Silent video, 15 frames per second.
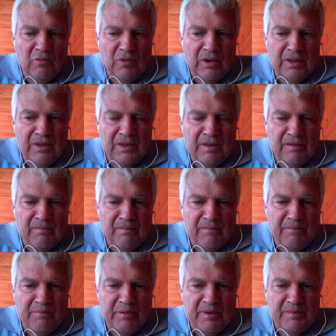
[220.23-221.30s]
The
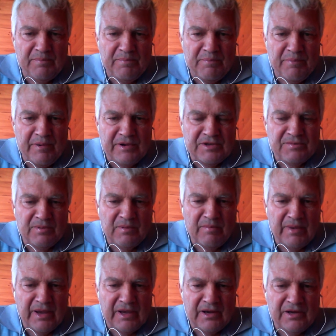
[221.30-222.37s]
principal
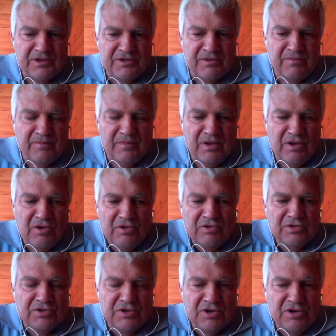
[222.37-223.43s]
mechanism
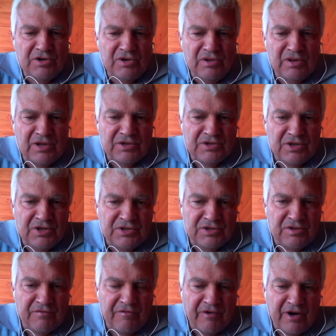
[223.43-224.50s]
used to do this is
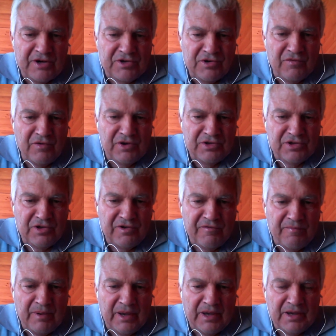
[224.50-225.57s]
the fractional reserve
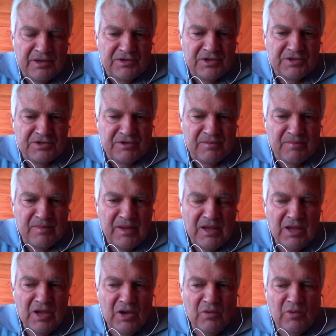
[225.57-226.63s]
banking system,
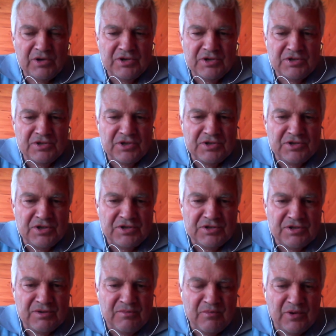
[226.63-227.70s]
which is a
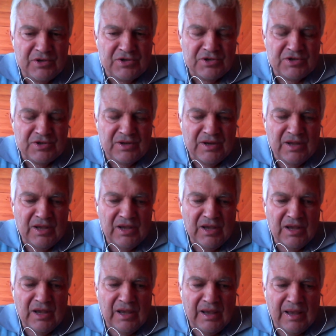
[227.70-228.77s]
system which
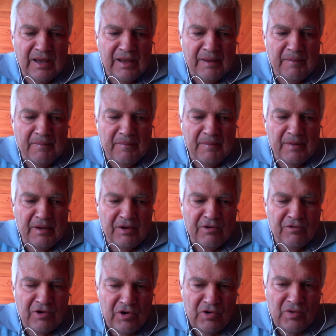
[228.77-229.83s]

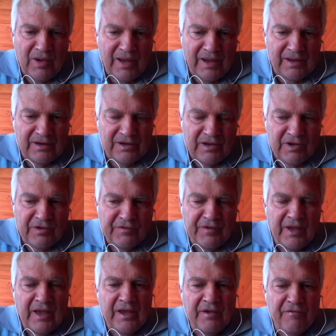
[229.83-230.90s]
grew out of
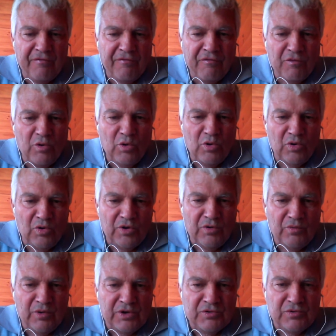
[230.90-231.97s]
a fraud
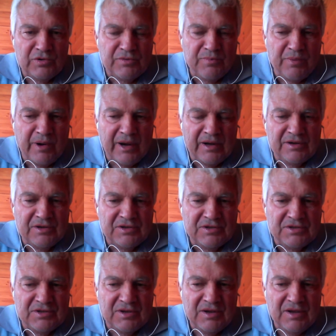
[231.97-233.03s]
which was practiced,
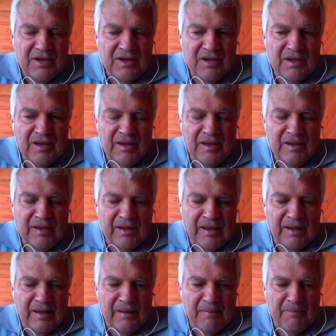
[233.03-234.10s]

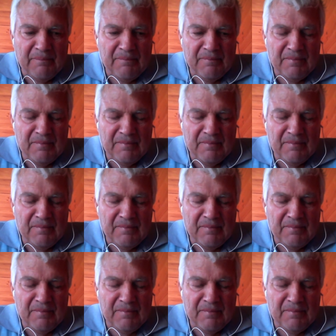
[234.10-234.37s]
in